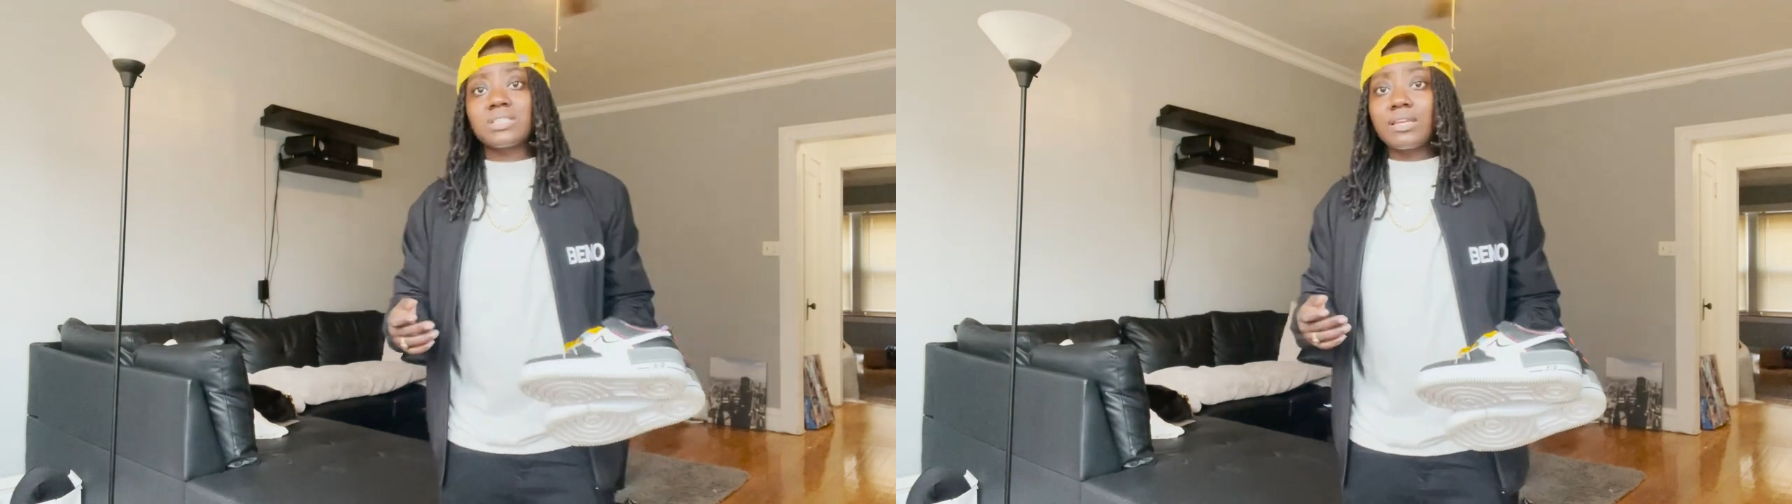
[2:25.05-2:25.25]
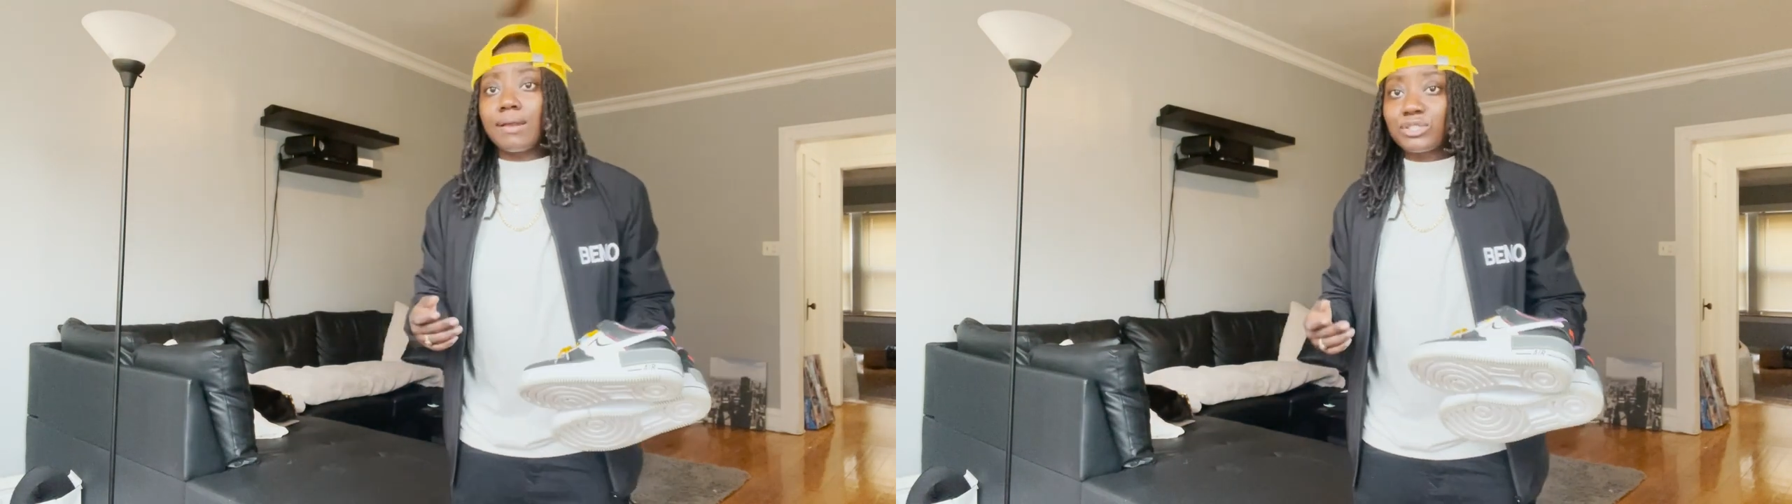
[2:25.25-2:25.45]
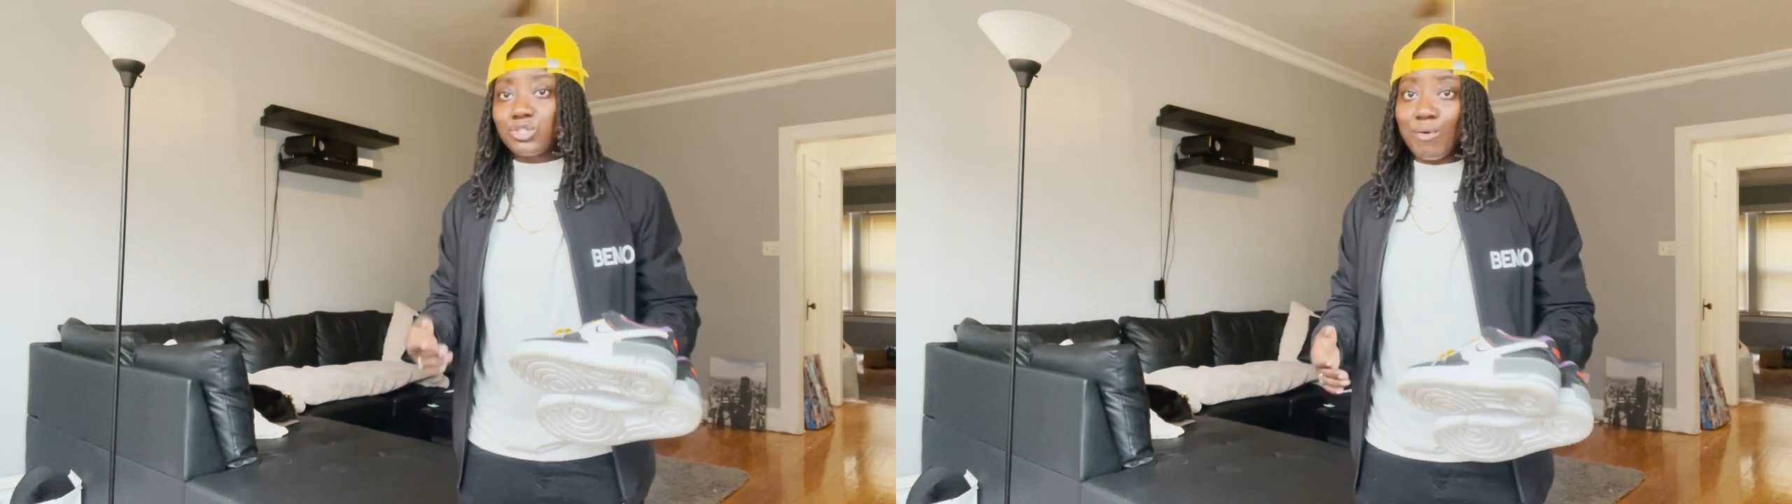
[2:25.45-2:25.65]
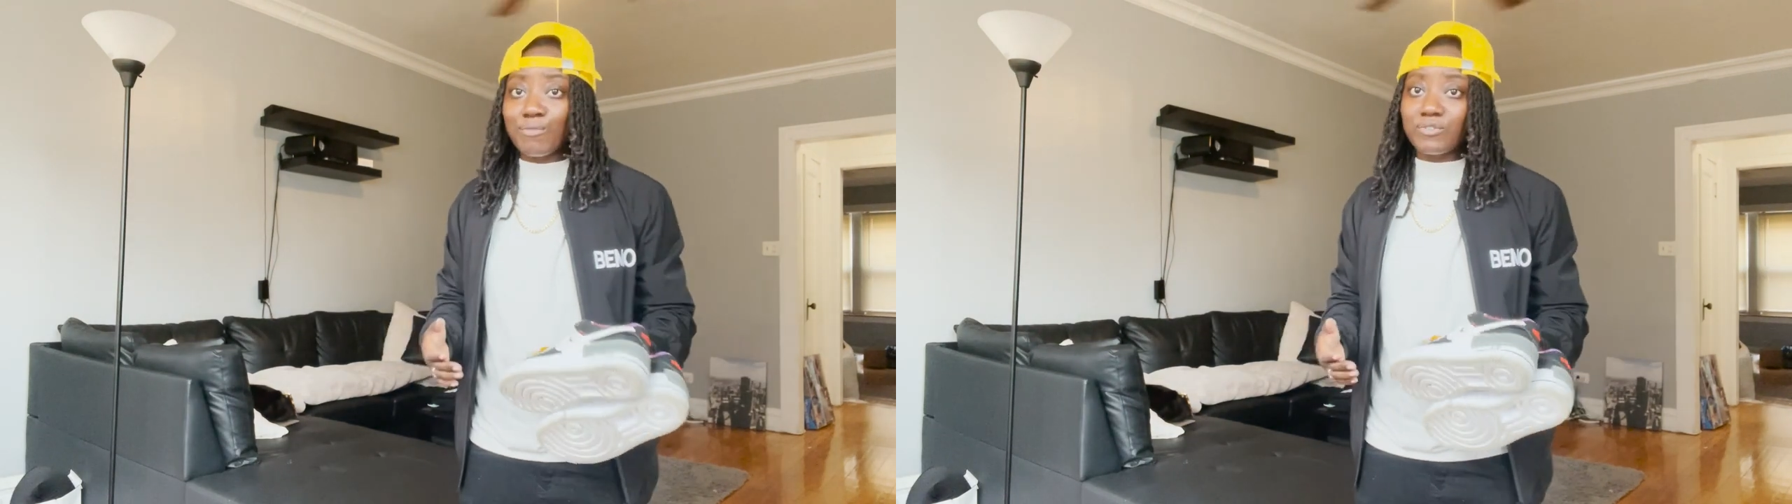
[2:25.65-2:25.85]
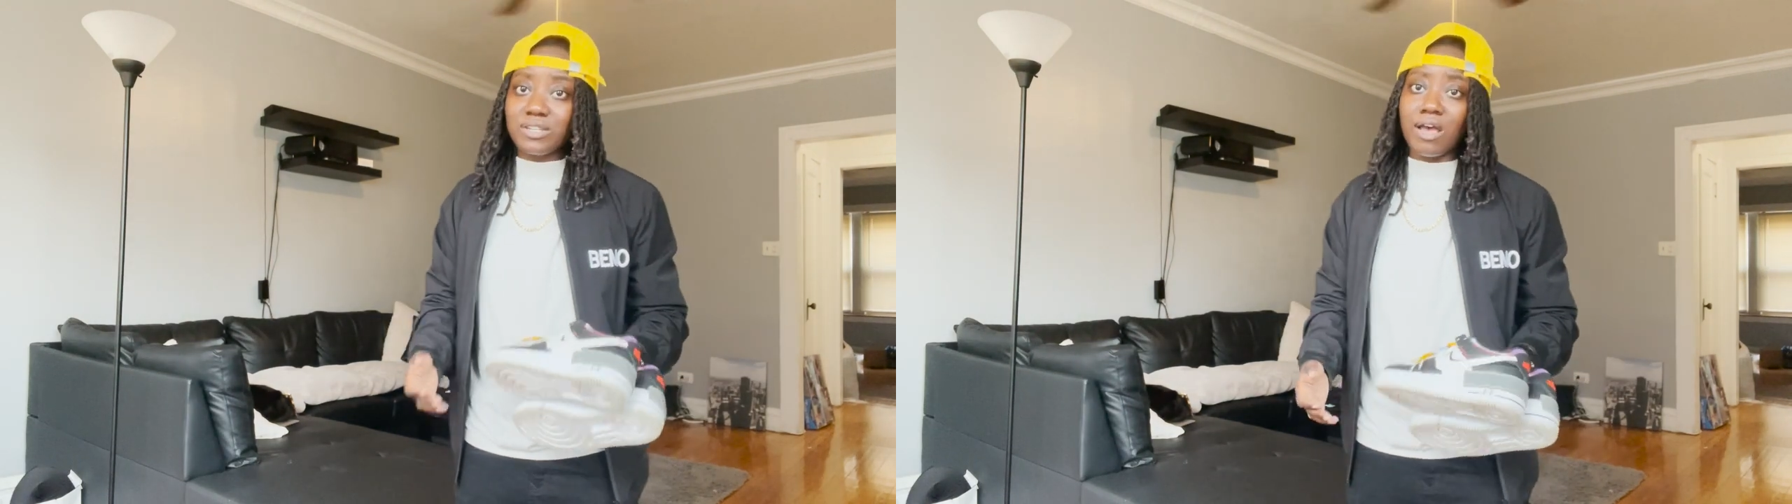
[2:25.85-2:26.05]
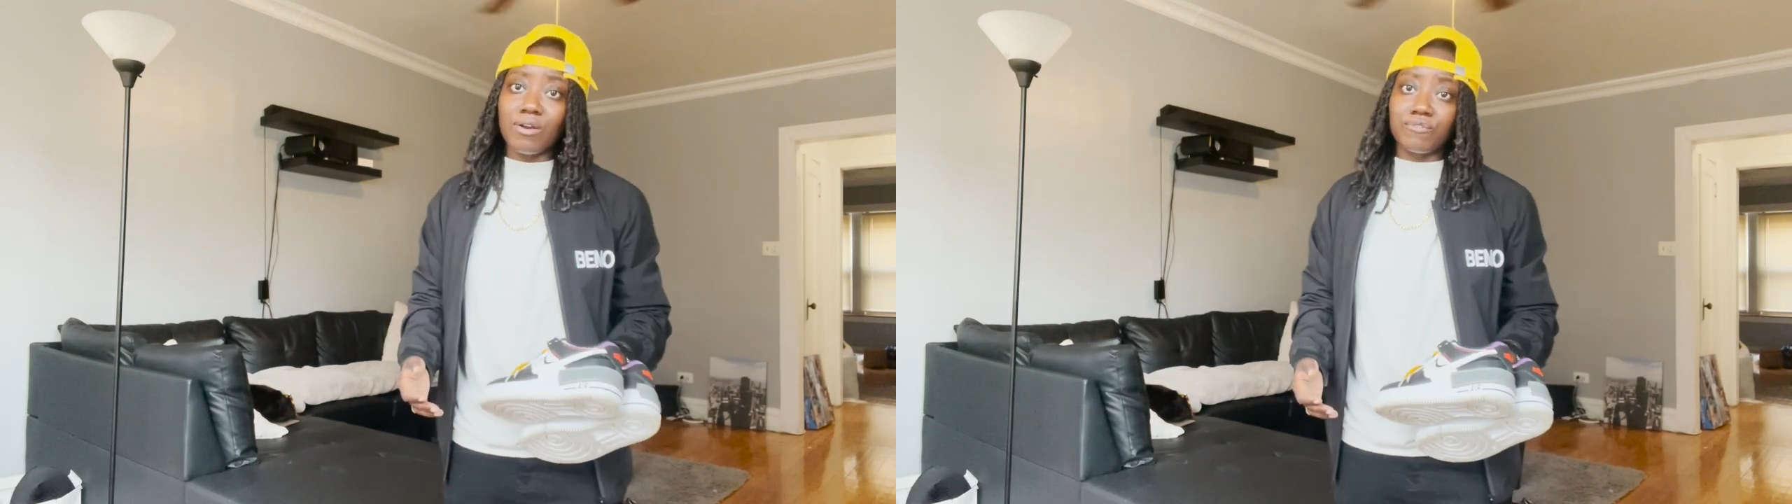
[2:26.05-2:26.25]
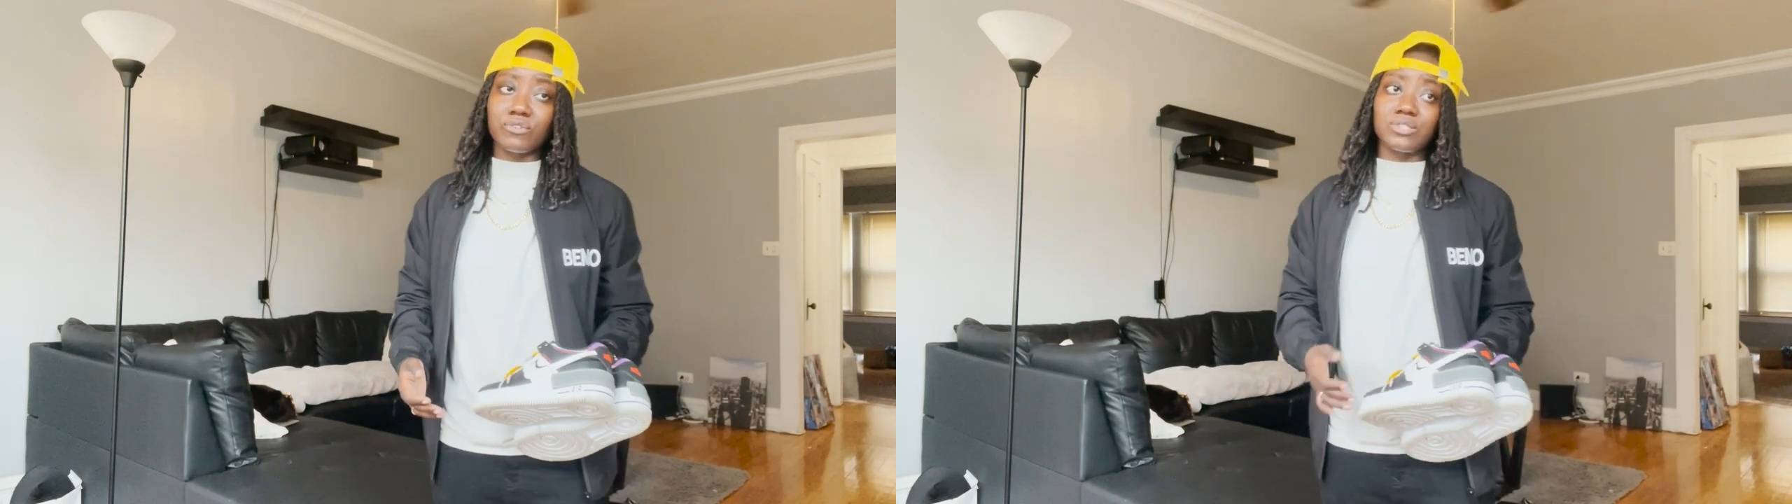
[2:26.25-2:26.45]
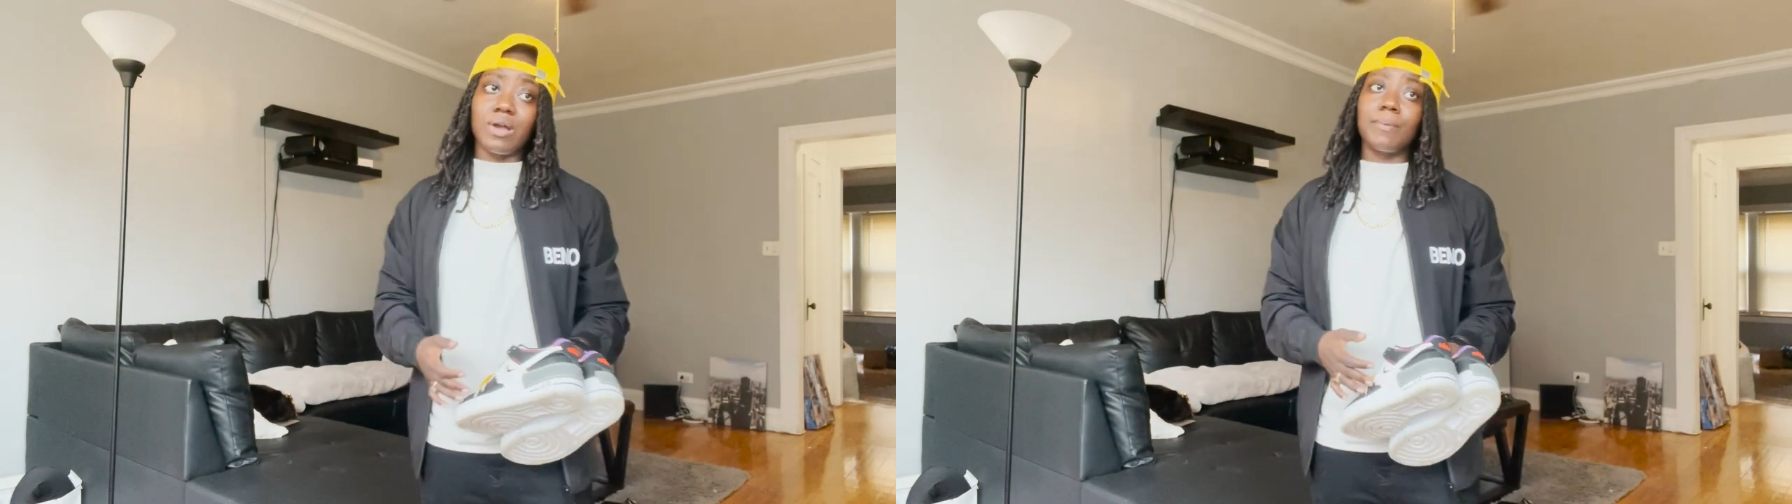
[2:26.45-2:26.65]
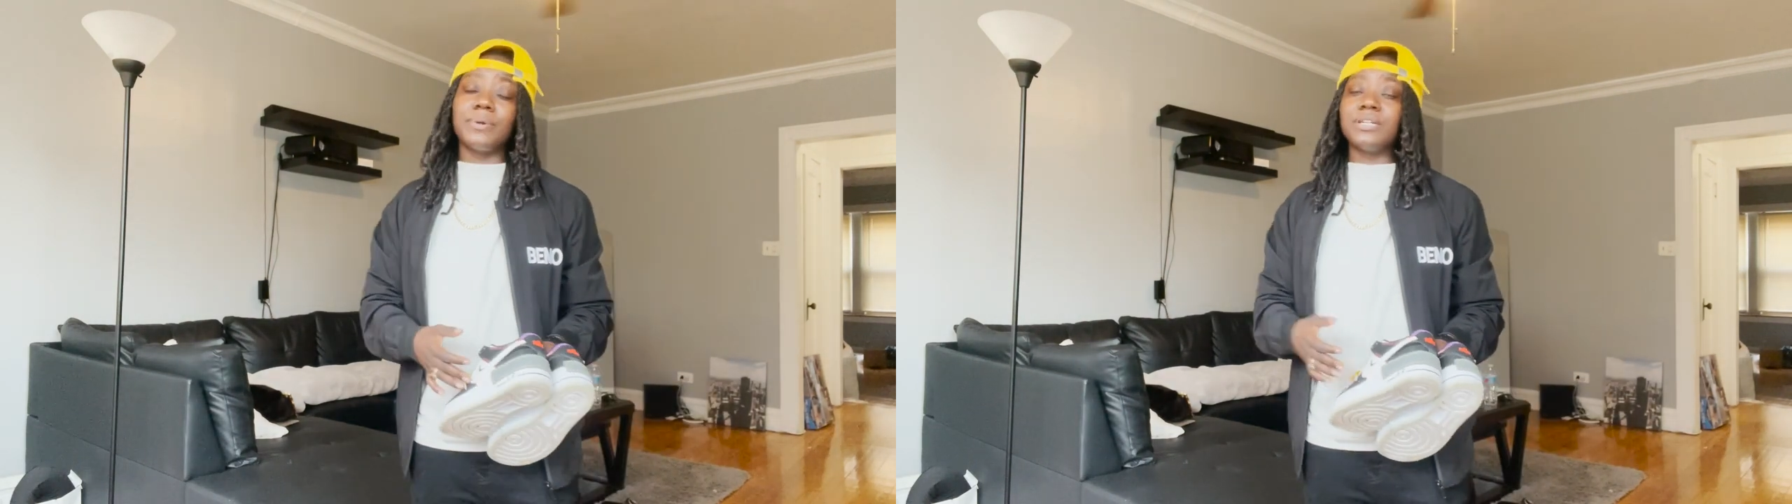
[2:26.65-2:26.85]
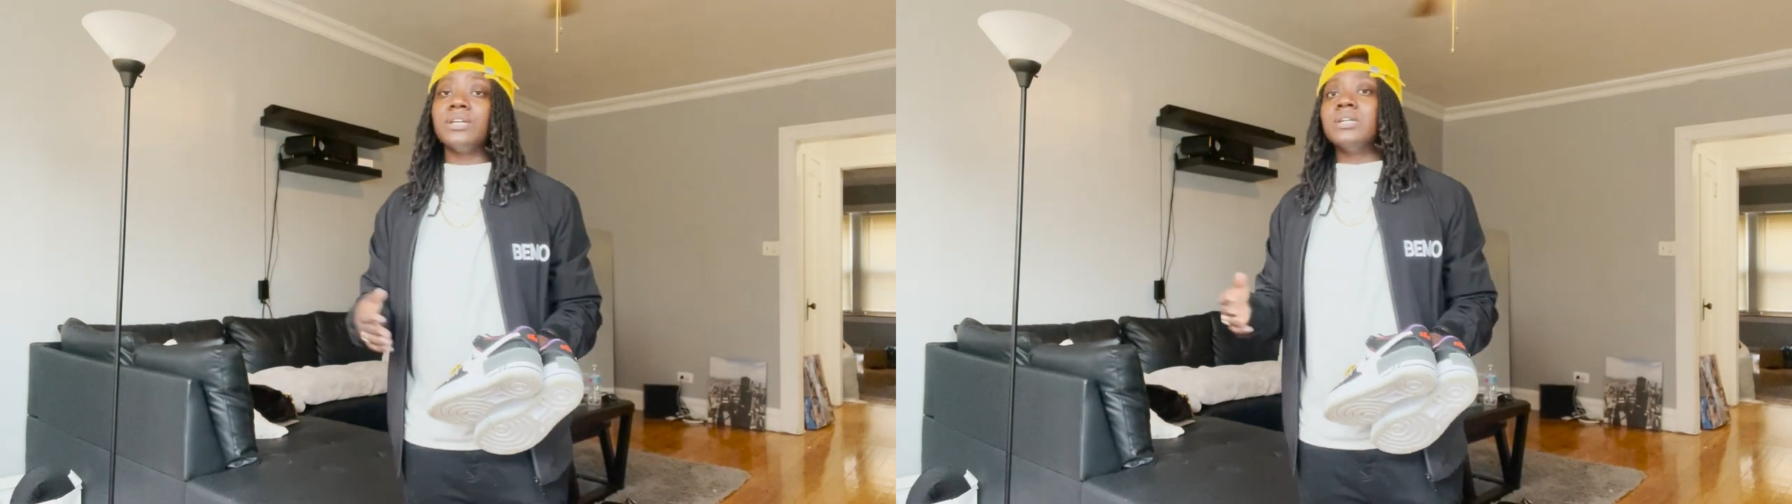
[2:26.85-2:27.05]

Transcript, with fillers: I'm saying I'm a travel photographer, so I've been